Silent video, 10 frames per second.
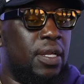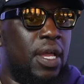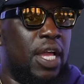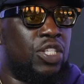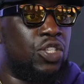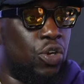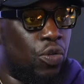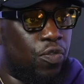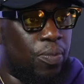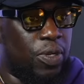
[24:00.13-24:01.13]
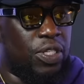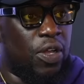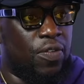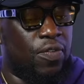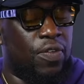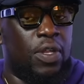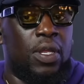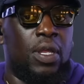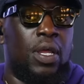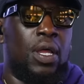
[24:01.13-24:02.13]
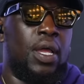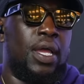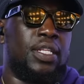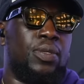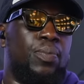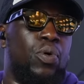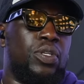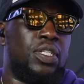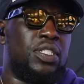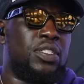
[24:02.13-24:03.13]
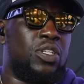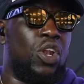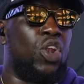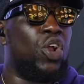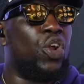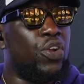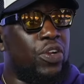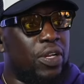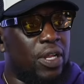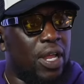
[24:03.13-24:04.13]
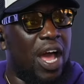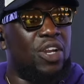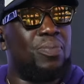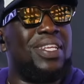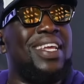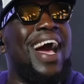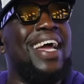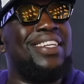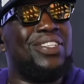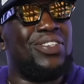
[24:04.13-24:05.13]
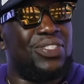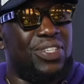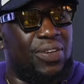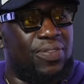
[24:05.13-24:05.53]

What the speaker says: external from yourself, it's important to learn how to be kind to yourself.